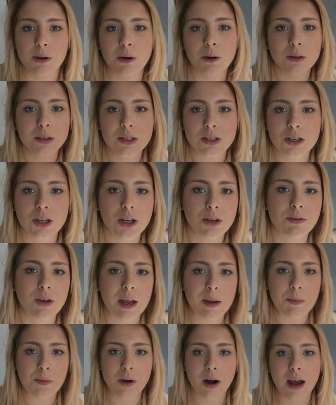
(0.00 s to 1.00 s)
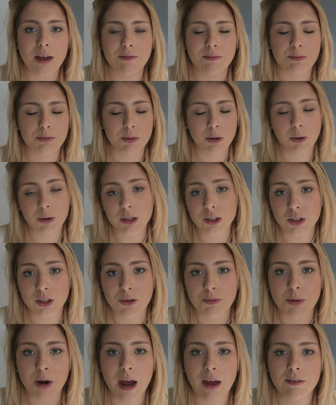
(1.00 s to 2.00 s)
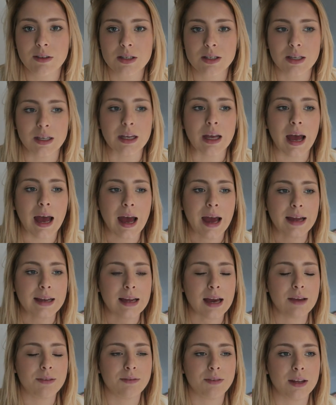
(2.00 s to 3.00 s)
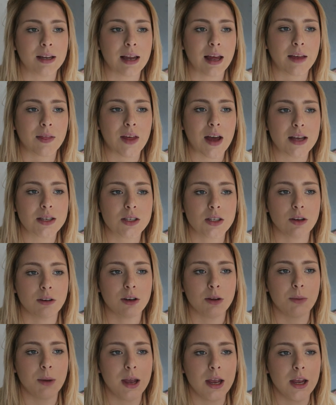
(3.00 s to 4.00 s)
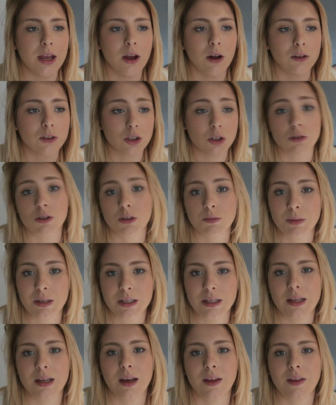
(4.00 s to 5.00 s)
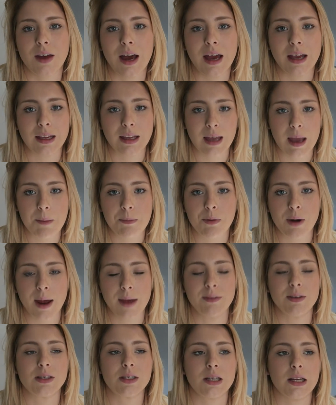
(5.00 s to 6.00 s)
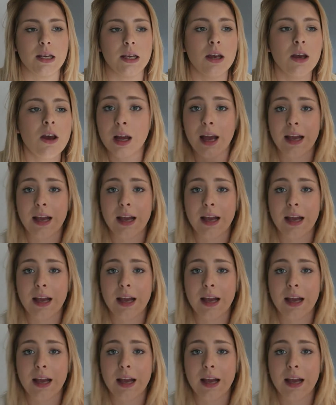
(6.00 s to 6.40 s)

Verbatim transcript: We all deserve a pri we all deserve privacy and I feel like that's the only way on social media that I can get privacy.